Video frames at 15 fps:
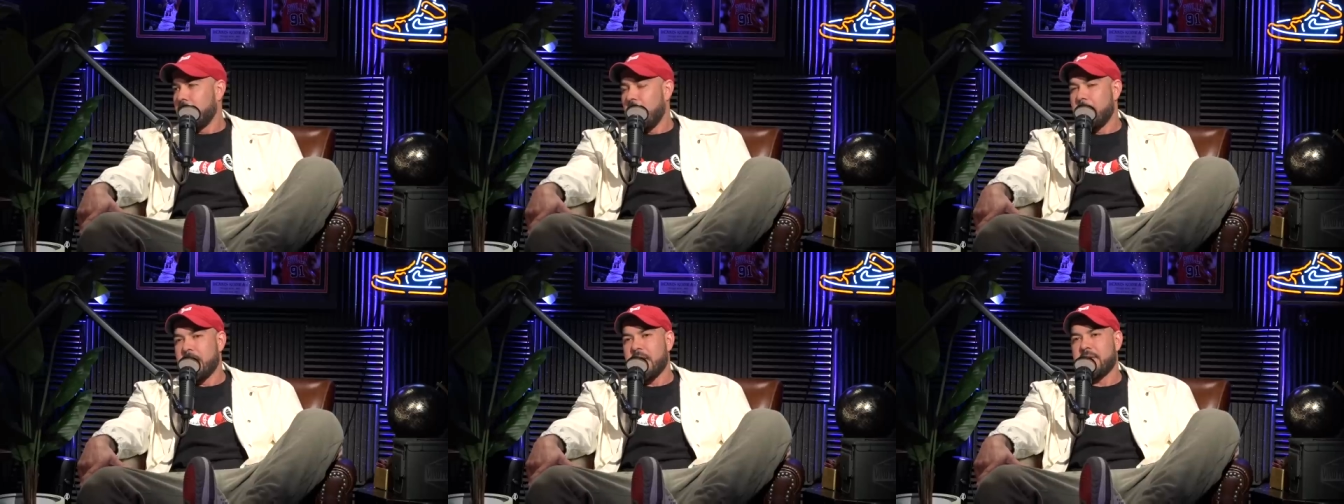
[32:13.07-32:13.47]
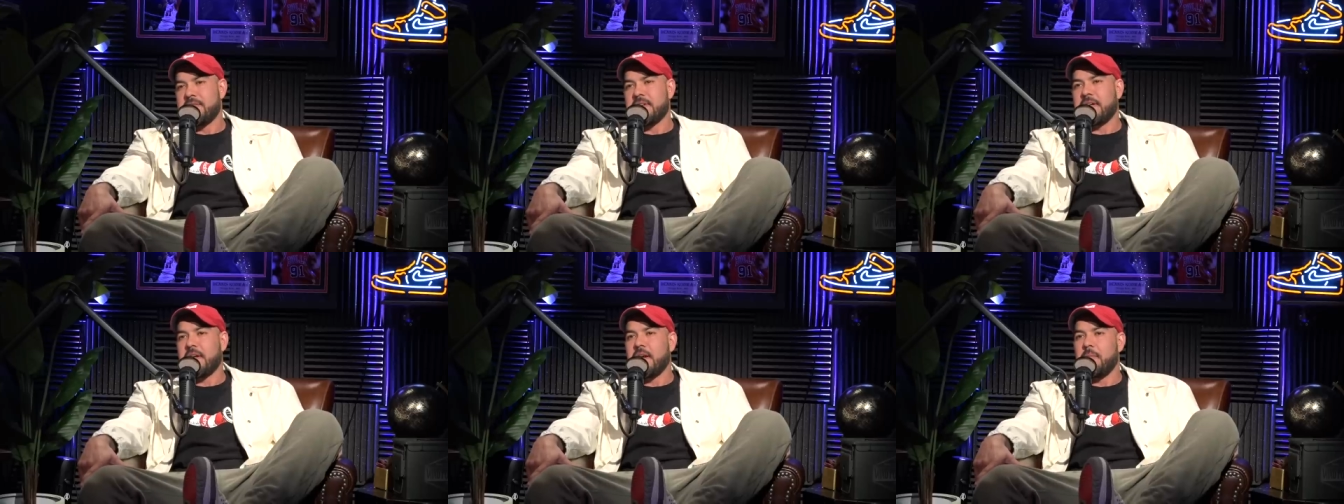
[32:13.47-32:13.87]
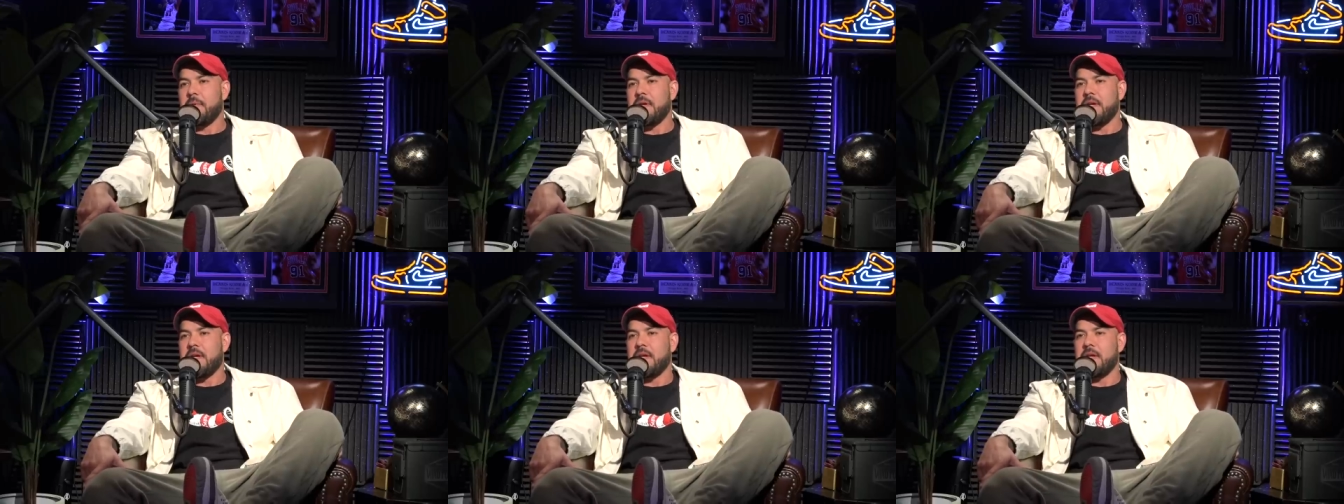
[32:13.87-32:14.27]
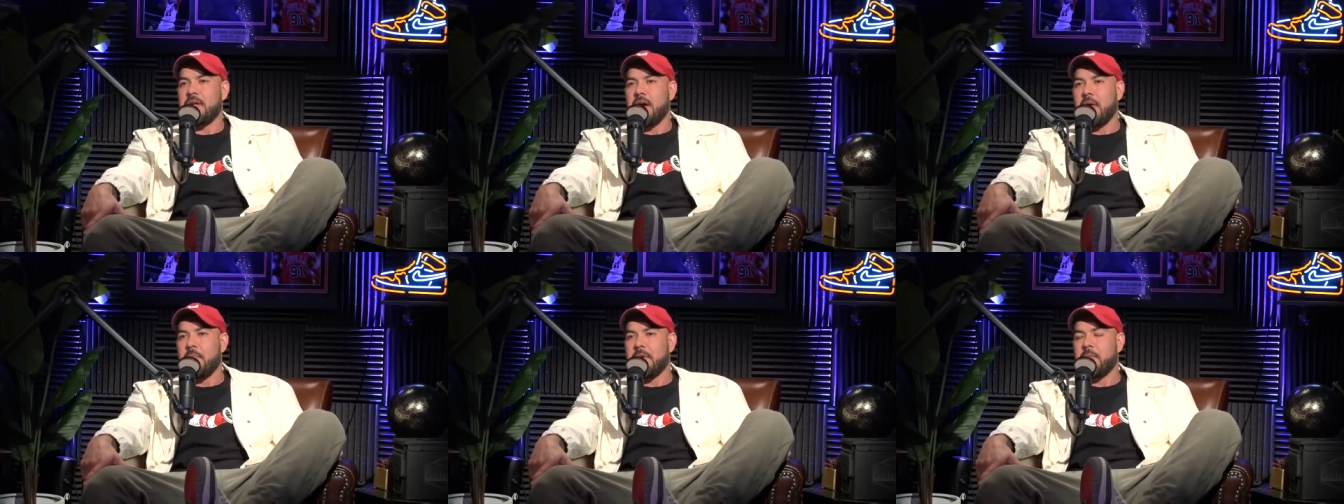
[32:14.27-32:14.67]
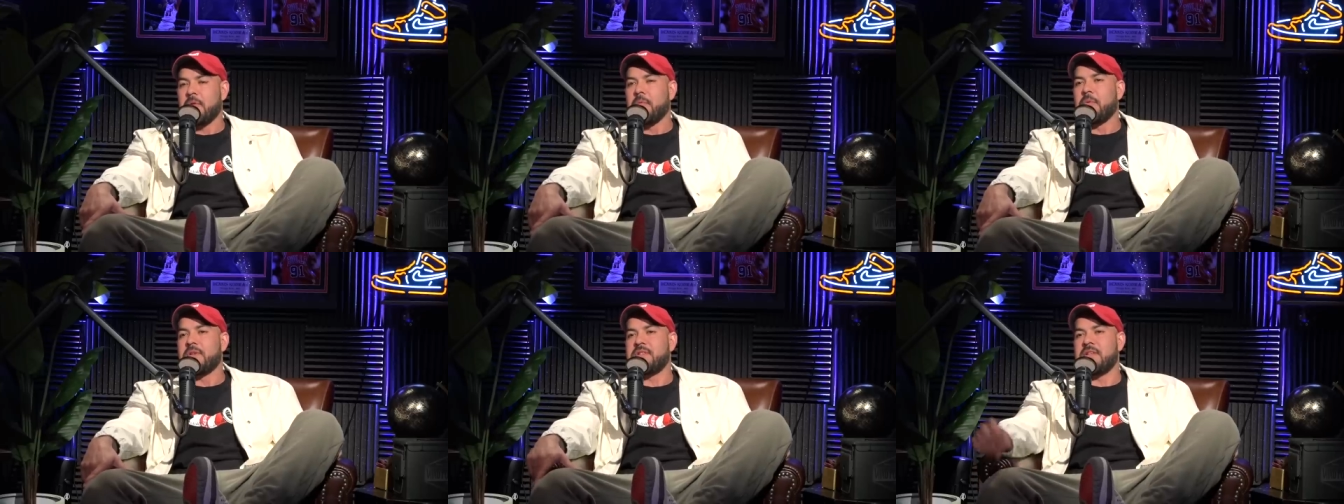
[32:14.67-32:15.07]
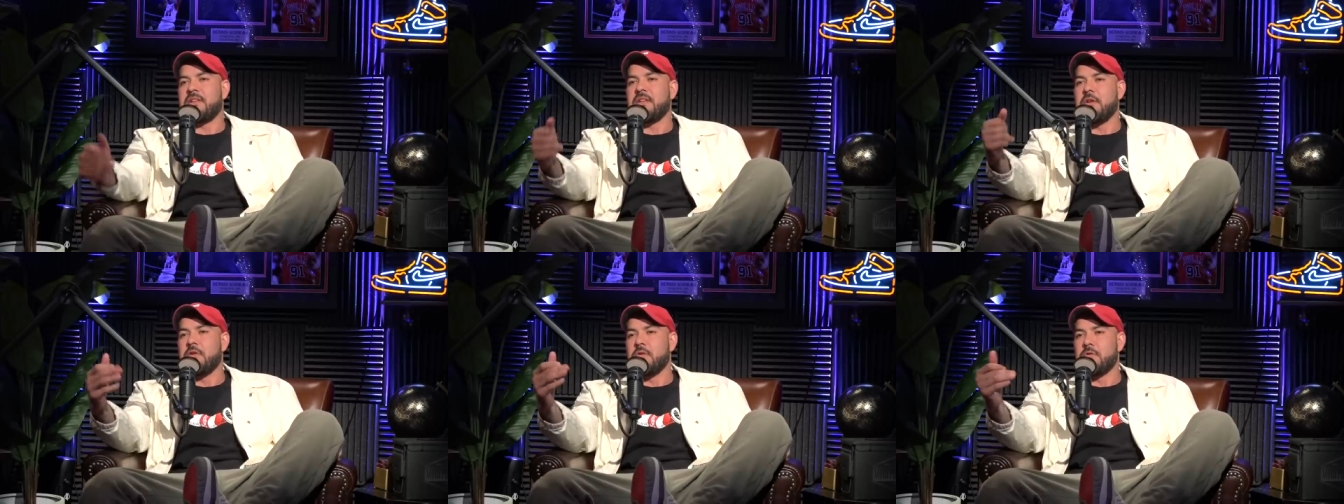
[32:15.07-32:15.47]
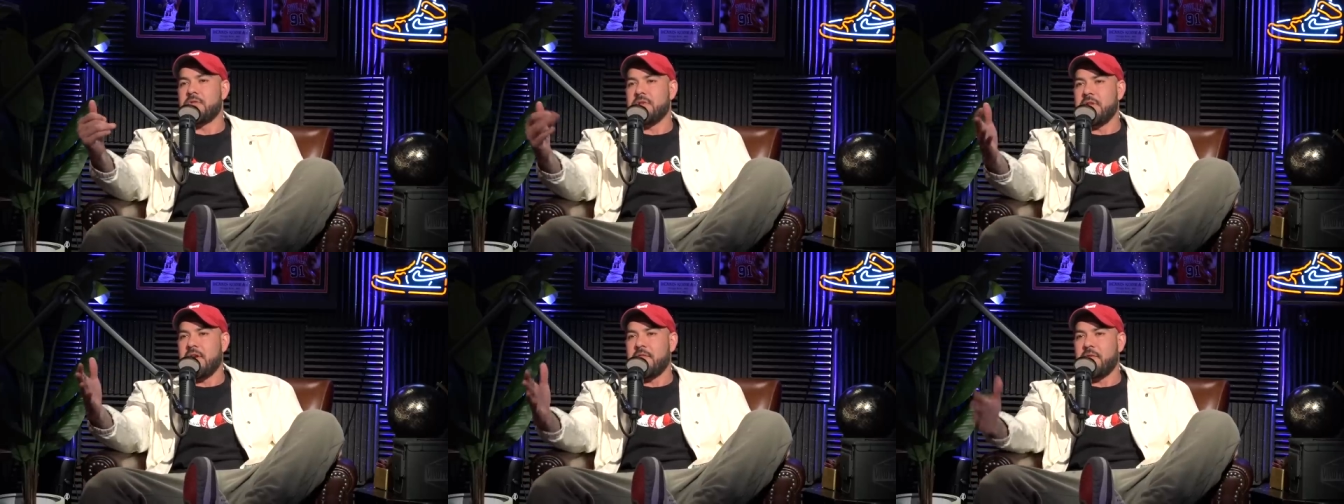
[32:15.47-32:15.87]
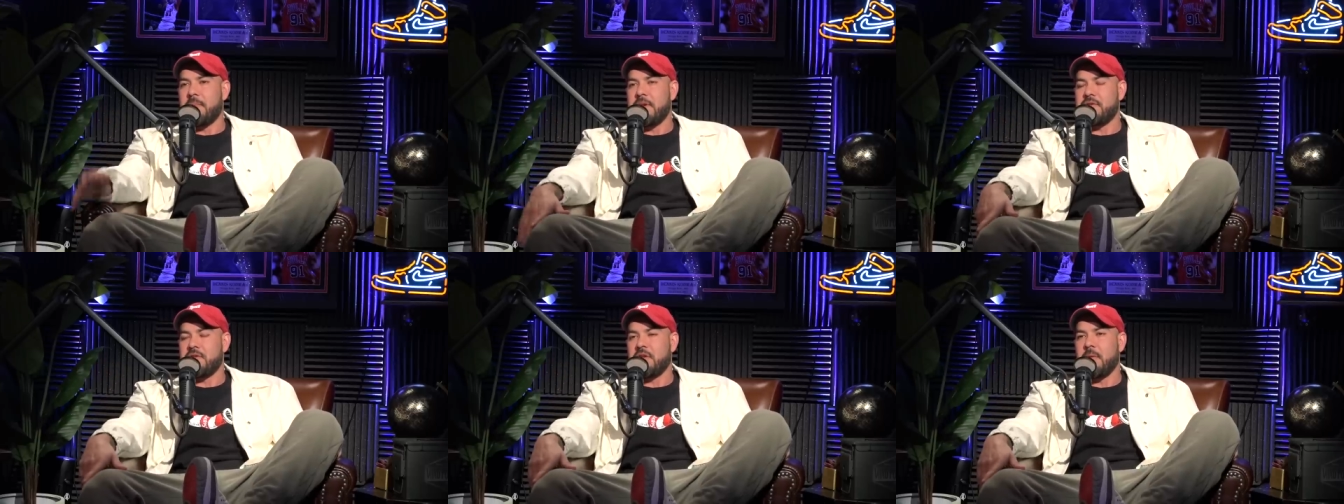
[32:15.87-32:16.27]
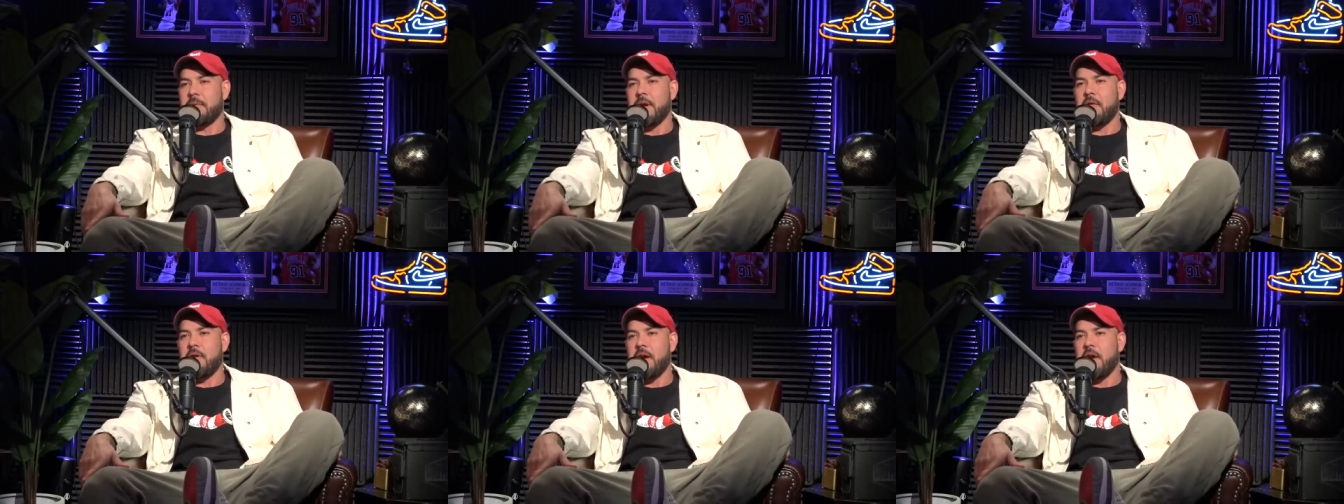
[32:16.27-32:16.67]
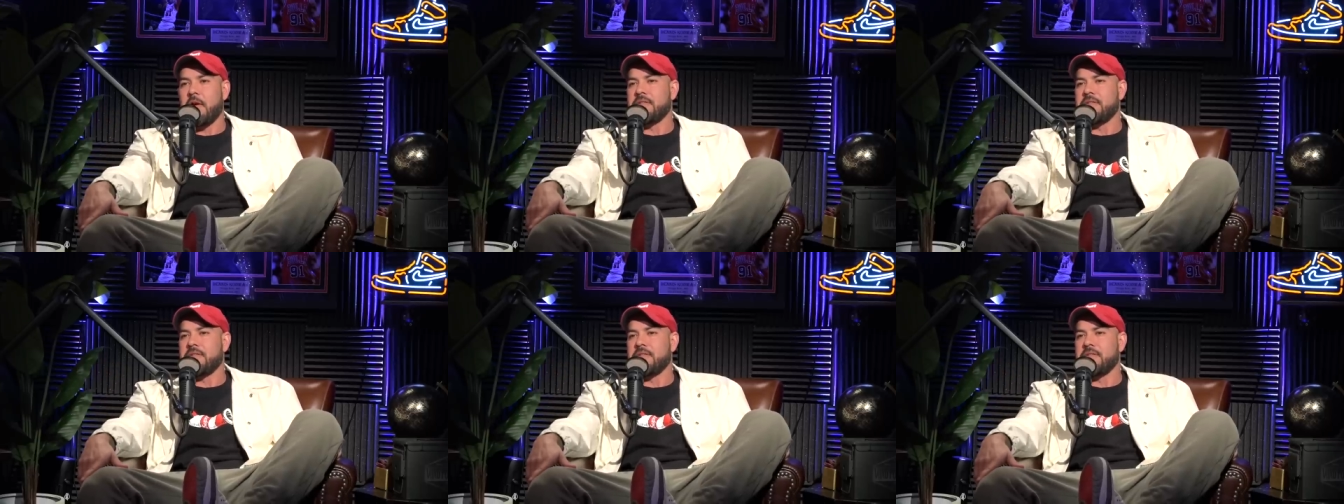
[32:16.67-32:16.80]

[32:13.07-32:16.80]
I mean, is it going to be, I mean, we, we see the news and the information coming out right now.